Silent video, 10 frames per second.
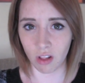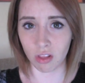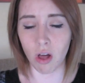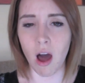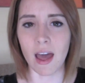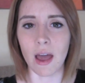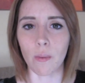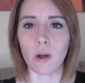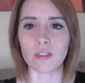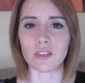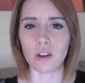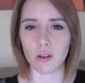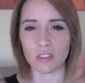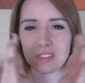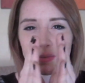a lot at once, you know,
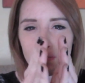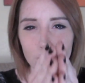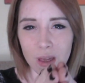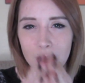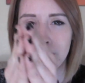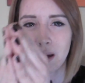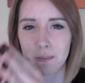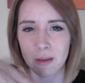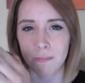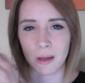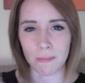just bit by bit by